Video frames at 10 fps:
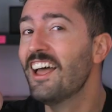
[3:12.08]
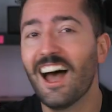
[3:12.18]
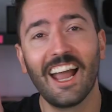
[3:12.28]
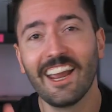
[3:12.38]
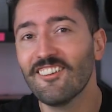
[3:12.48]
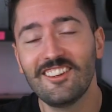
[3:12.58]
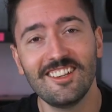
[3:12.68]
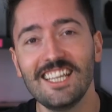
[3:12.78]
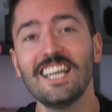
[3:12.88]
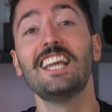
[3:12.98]
I
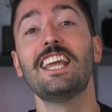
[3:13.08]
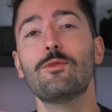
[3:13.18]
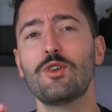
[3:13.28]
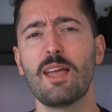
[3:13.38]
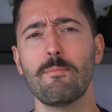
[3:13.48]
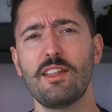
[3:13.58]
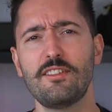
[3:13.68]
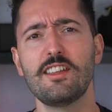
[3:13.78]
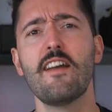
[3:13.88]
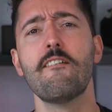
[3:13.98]
guarantee it will get
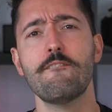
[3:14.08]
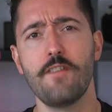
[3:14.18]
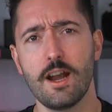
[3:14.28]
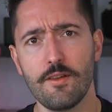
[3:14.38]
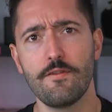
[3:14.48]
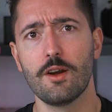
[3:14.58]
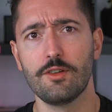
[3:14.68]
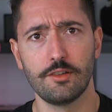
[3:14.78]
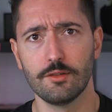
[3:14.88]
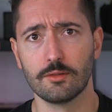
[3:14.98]
messy very,
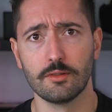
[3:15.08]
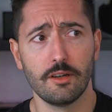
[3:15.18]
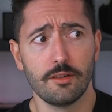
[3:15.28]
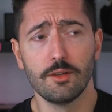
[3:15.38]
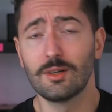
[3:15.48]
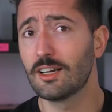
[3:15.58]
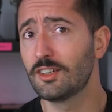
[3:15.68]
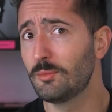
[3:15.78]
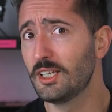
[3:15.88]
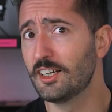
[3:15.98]
very soon. There is no
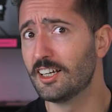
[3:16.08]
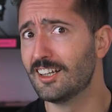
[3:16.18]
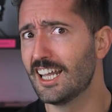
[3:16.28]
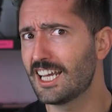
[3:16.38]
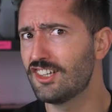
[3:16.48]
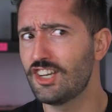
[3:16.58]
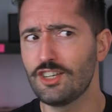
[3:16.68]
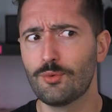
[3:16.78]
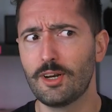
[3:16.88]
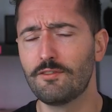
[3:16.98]
accountability. They can
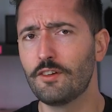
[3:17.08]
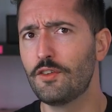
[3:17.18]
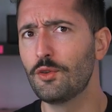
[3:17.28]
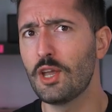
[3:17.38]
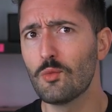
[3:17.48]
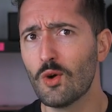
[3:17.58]
change whatever field they